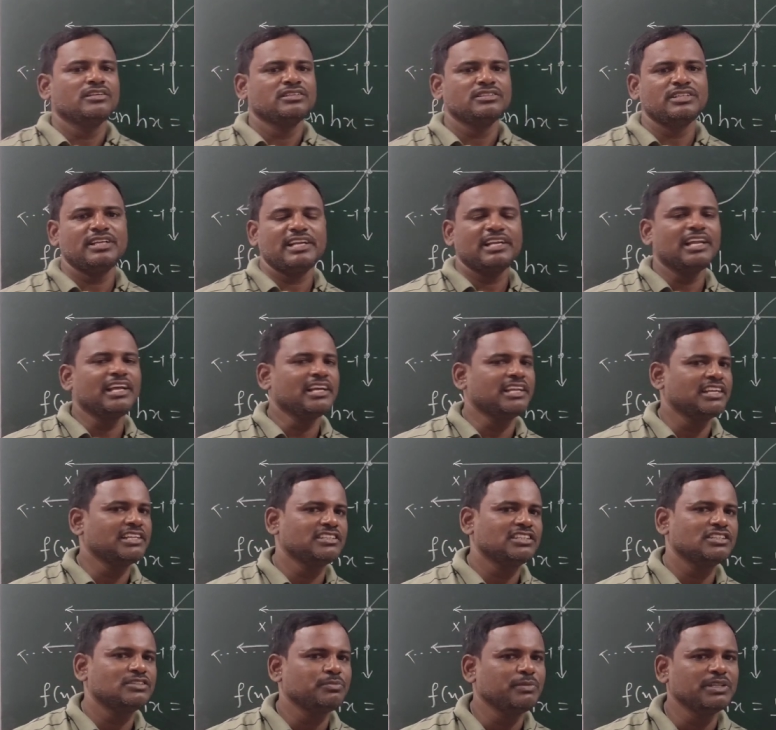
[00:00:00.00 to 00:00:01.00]
Strictly
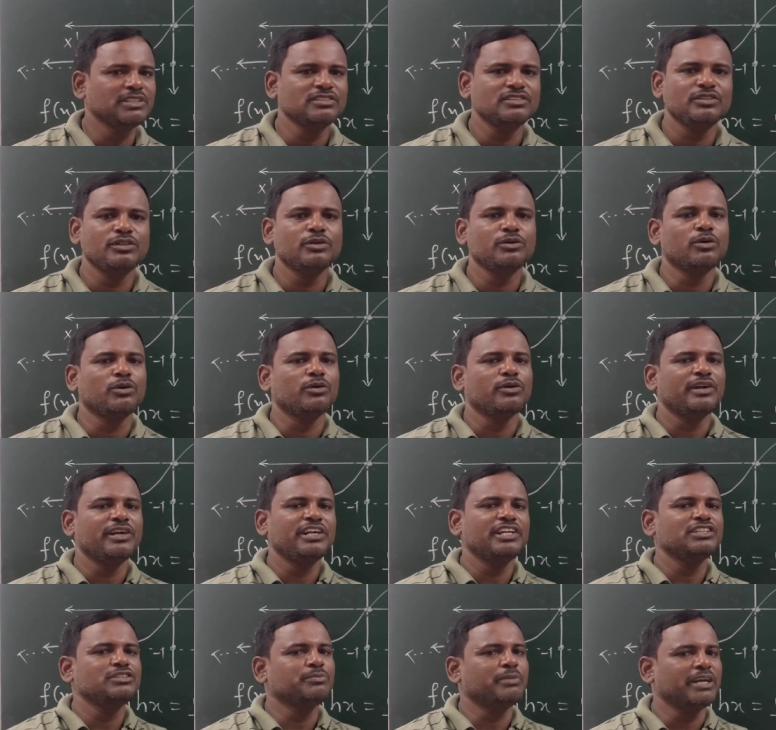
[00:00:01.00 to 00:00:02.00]
increases means, you know,
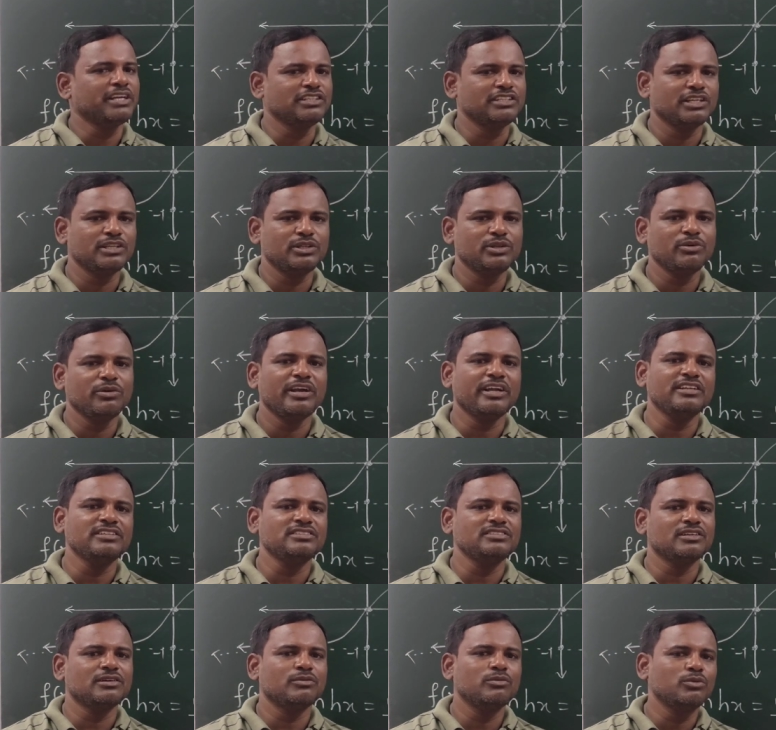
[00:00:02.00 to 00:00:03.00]
it is bijective,
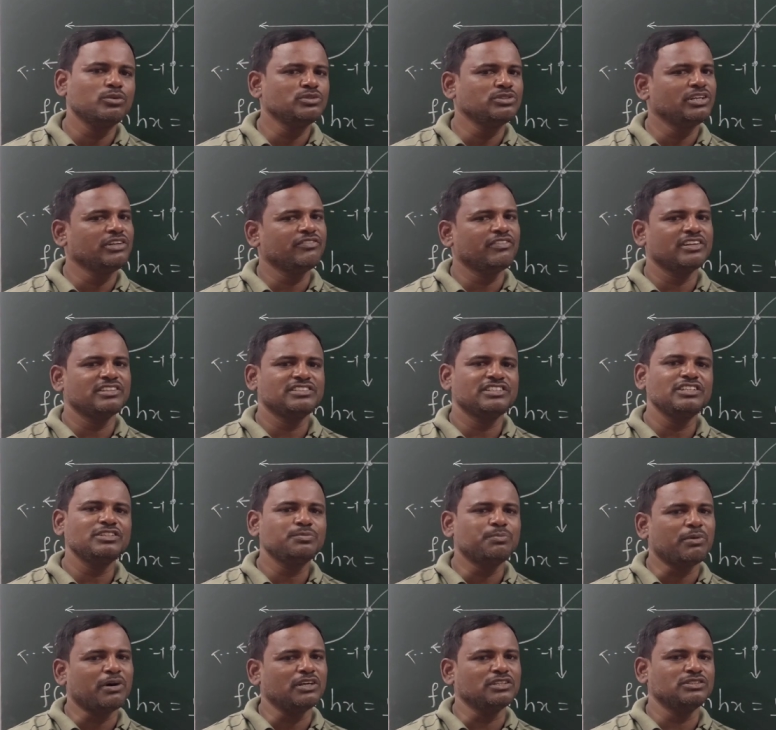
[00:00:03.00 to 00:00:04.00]
hence whose inverse
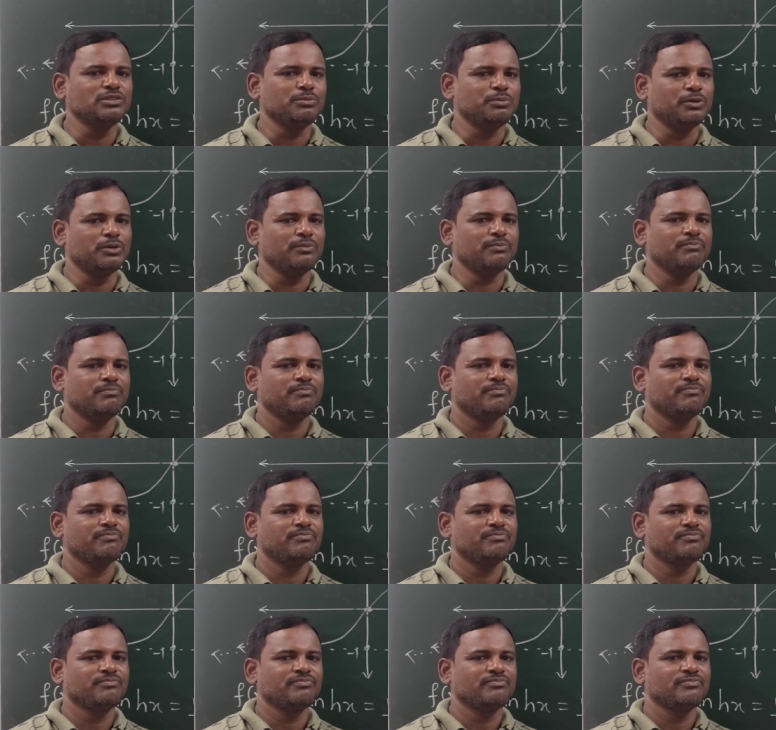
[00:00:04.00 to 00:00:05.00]
is possible.
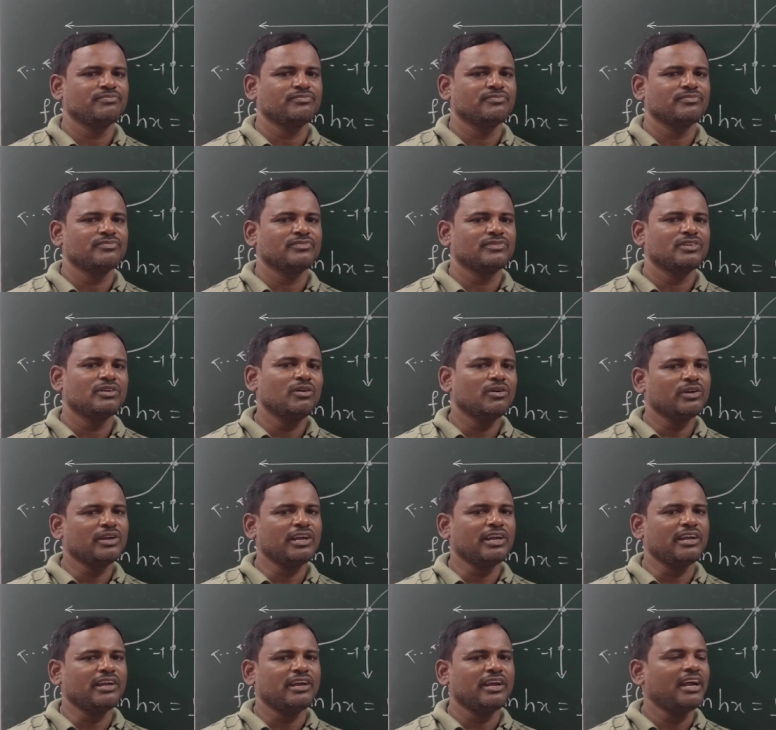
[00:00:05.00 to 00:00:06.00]

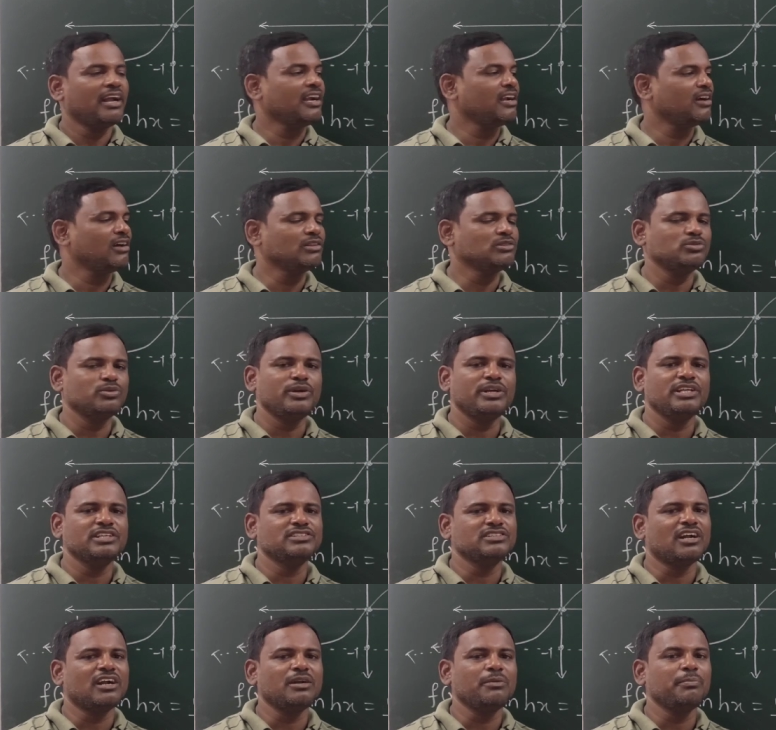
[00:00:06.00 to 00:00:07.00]
Okay, and also it
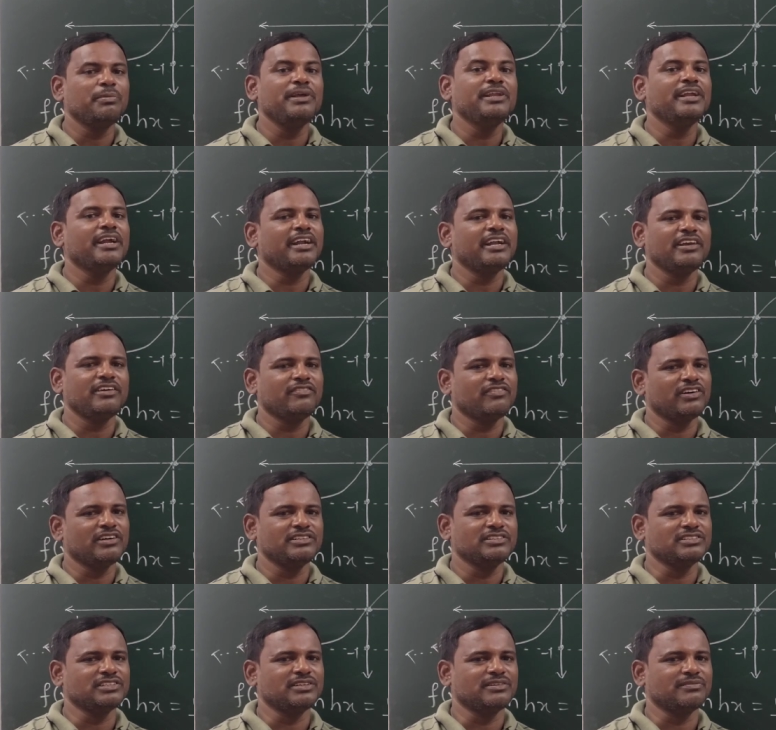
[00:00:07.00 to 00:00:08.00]
is not periodic
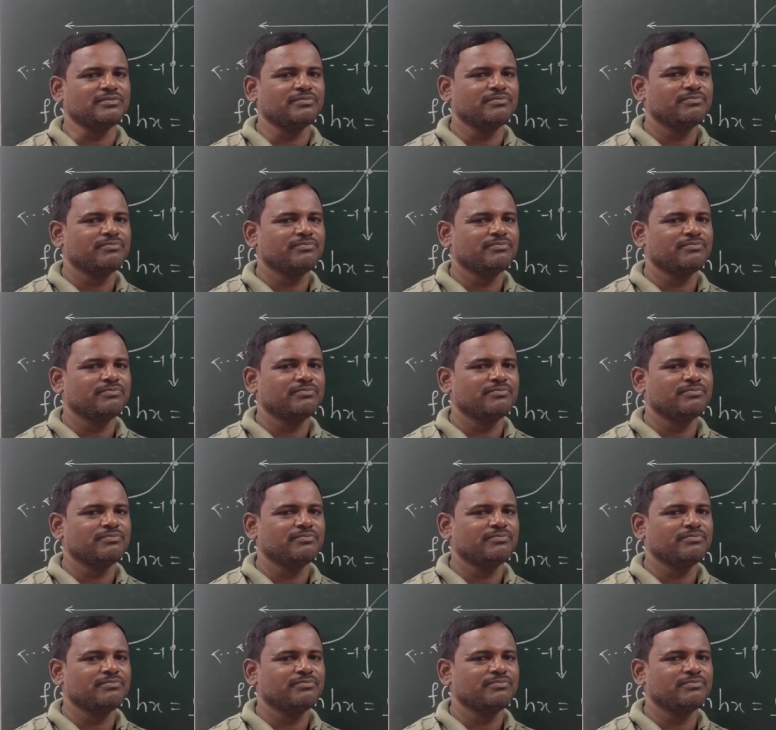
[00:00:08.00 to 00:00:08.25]
function.